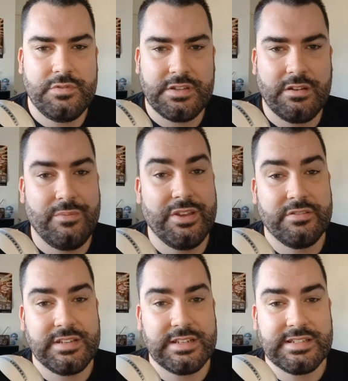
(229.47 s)
So it'll be
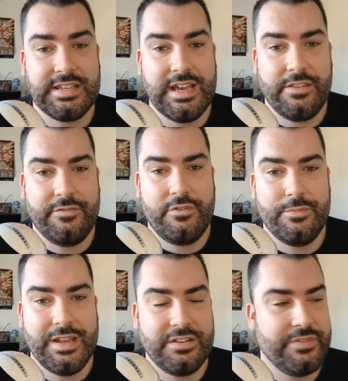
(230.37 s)
interesting to see how the
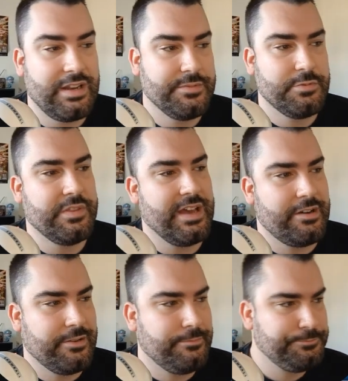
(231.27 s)
format develops without it.